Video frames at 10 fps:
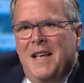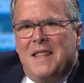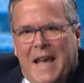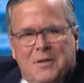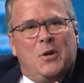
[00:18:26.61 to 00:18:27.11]

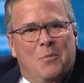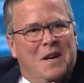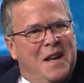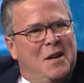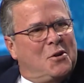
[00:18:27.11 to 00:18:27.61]
That's
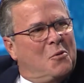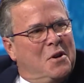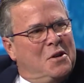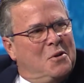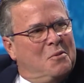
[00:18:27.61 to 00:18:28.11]
human nature
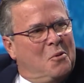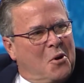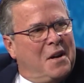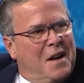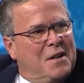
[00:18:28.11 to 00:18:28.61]
when you
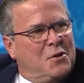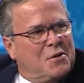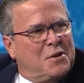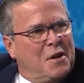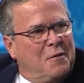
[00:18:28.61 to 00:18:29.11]
organize
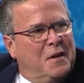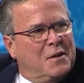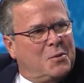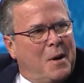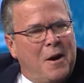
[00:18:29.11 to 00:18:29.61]
yourself and
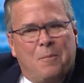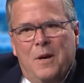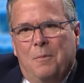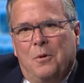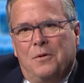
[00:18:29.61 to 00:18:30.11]
inspire
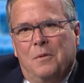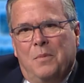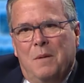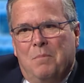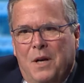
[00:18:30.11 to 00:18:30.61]
people to
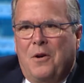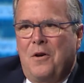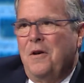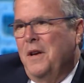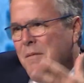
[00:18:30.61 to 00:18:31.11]
be
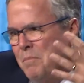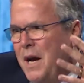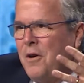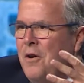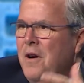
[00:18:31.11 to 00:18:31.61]
bigger and
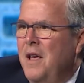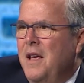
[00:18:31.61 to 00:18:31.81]
better.